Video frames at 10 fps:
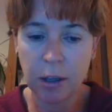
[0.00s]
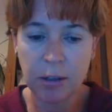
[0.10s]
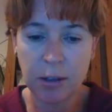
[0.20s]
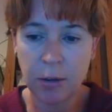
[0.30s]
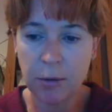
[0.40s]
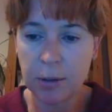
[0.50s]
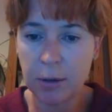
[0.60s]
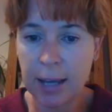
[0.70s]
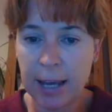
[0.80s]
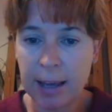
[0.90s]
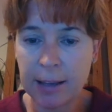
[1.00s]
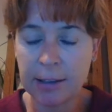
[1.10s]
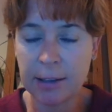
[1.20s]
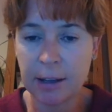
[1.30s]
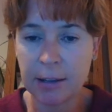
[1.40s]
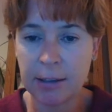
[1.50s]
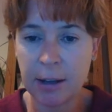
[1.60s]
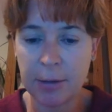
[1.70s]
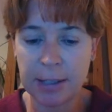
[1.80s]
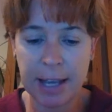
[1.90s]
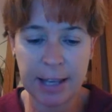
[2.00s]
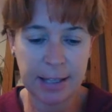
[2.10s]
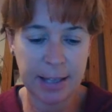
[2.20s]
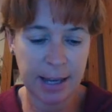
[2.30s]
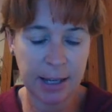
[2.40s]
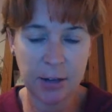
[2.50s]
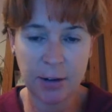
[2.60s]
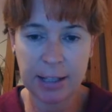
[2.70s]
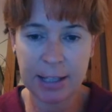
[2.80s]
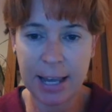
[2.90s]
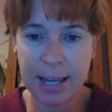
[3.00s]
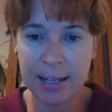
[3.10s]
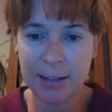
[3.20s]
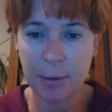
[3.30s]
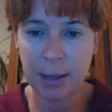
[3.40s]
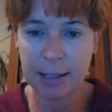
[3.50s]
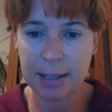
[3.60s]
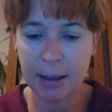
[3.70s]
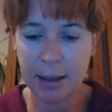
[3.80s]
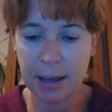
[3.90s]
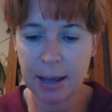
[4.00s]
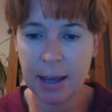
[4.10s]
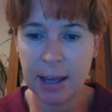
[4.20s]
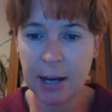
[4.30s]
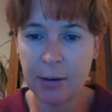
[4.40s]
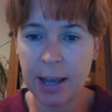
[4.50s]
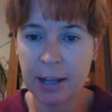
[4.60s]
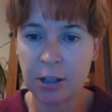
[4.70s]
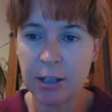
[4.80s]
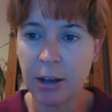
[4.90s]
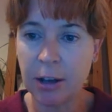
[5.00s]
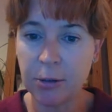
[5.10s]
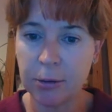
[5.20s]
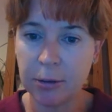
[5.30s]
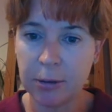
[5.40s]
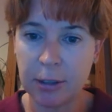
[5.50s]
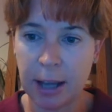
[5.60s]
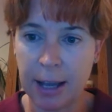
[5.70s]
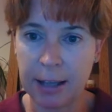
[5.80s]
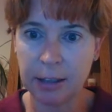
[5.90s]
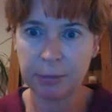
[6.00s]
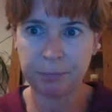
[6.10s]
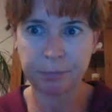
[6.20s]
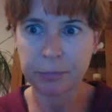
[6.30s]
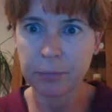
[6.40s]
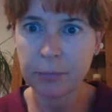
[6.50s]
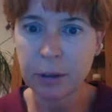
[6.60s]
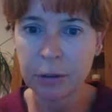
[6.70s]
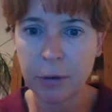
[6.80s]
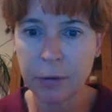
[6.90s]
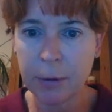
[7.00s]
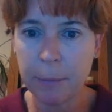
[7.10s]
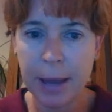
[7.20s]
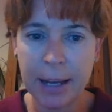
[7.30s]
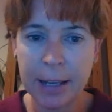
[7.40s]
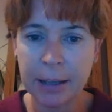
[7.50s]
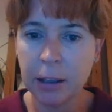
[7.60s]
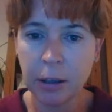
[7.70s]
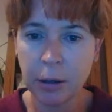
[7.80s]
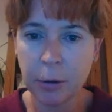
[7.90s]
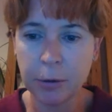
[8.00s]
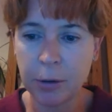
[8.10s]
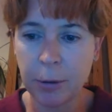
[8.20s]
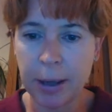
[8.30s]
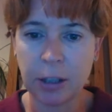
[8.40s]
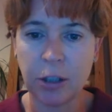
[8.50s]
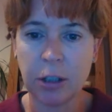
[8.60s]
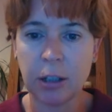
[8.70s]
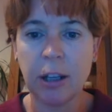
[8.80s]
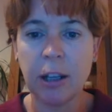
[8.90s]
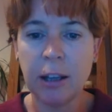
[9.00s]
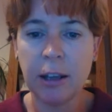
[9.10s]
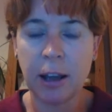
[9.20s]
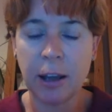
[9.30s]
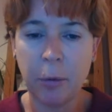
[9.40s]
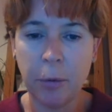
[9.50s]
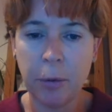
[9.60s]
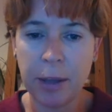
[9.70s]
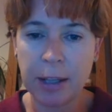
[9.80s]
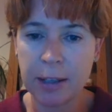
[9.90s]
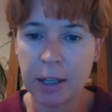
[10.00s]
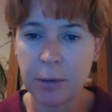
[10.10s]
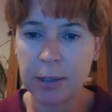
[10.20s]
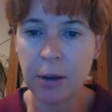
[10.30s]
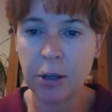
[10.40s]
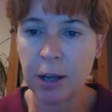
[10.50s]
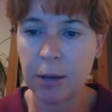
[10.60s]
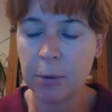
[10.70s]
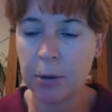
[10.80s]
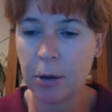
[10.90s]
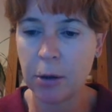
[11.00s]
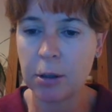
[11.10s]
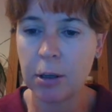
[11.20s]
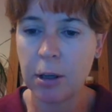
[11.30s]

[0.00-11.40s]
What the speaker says: So yeah, as Sarah says, that can translate into things like catchy titles and sort of compelling calls to action, all the things that you associate with a good